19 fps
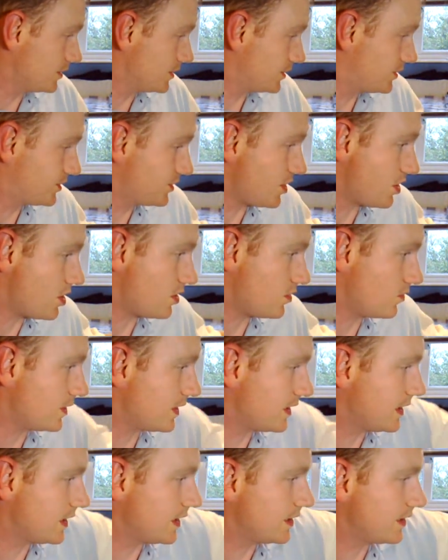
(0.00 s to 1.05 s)
I'm going to
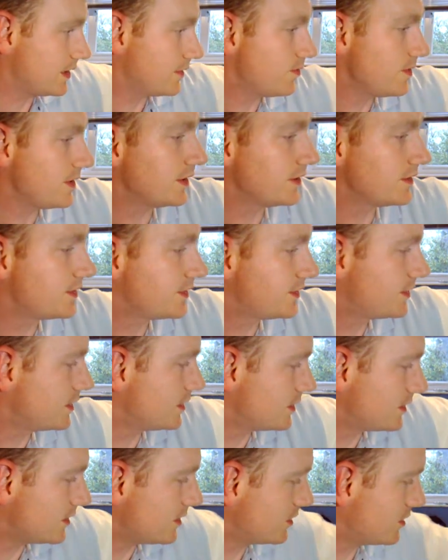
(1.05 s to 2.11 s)
start with, who shall I
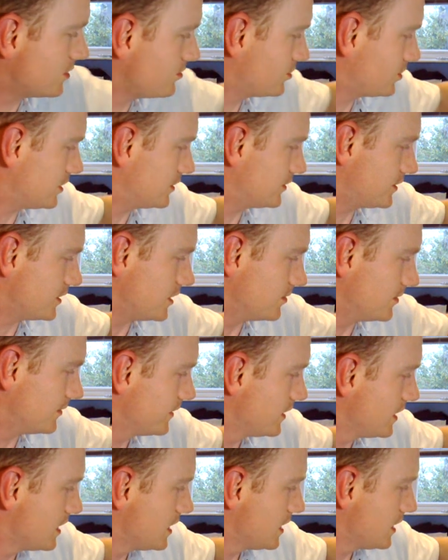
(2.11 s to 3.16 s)
start
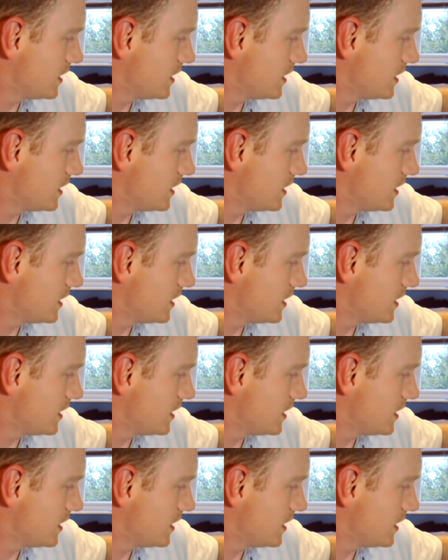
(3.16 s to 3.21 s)
with?